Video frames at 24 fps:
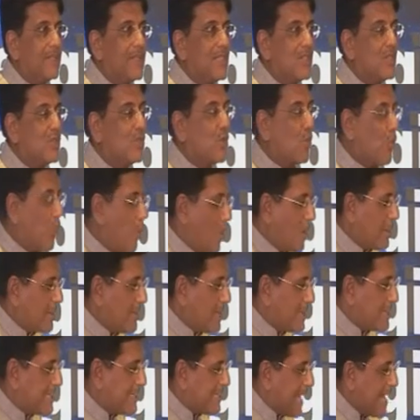So what
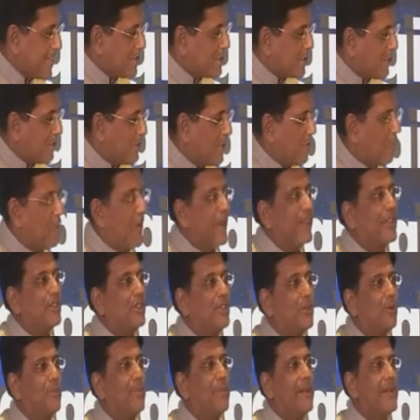the size of the wick
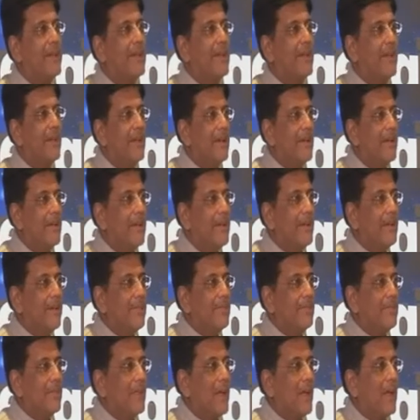should be,
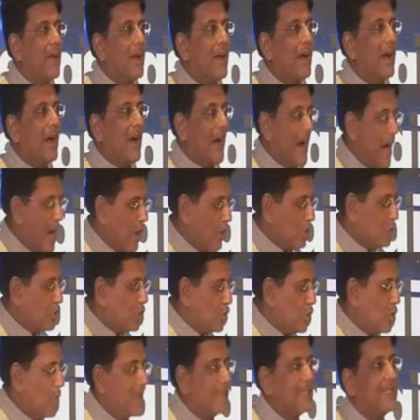how
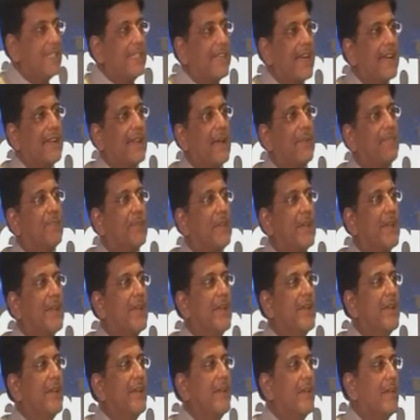should one set up
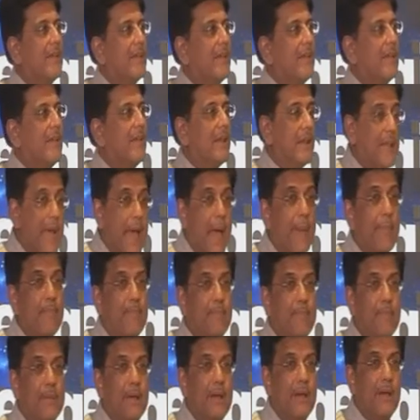the
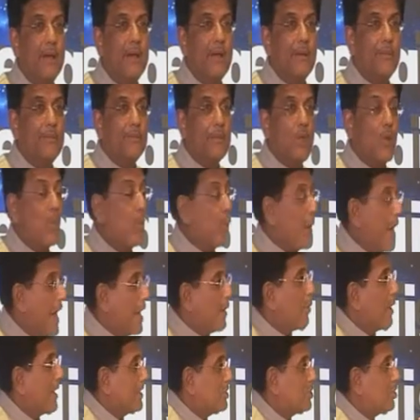lamp,
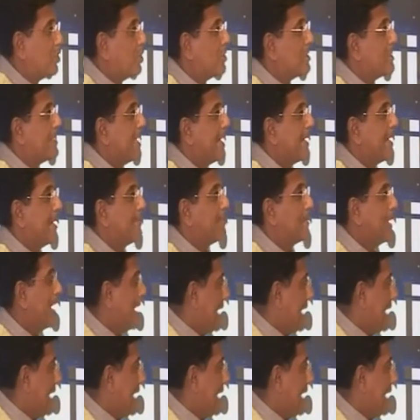where one should set up the